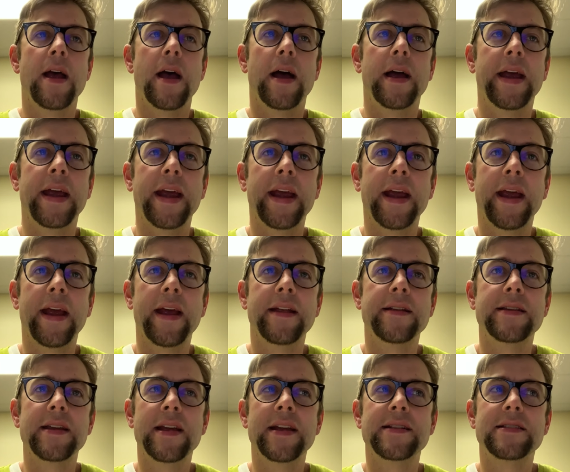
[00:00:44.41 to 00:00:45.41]

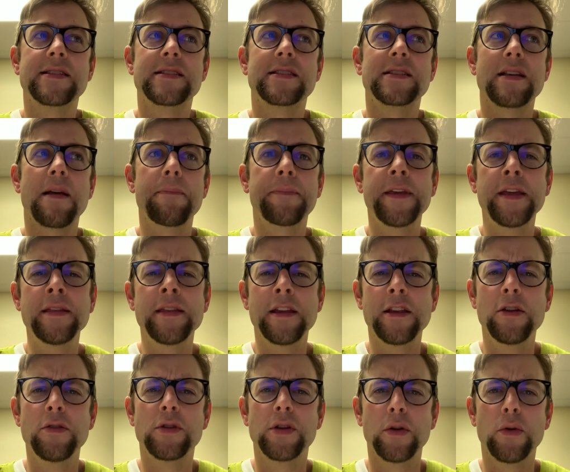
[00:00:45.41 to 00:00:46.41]
And it's something that
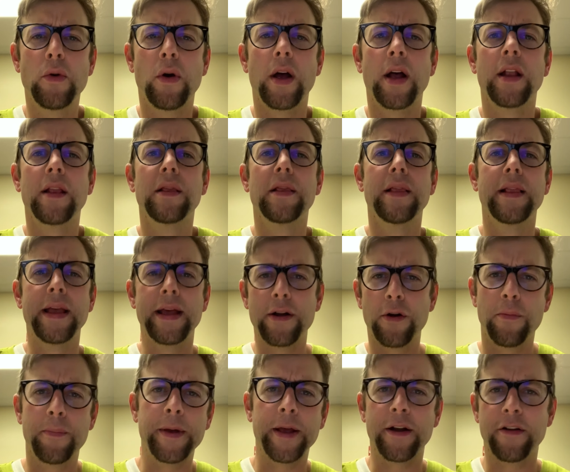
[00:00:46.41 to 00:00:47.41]
you do a
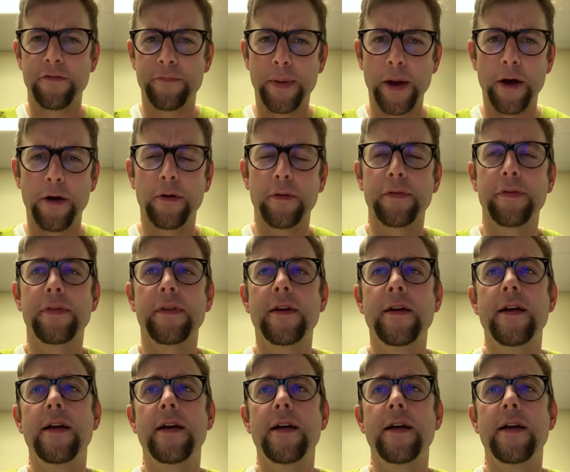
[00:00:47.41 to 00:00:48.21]
little bit of both.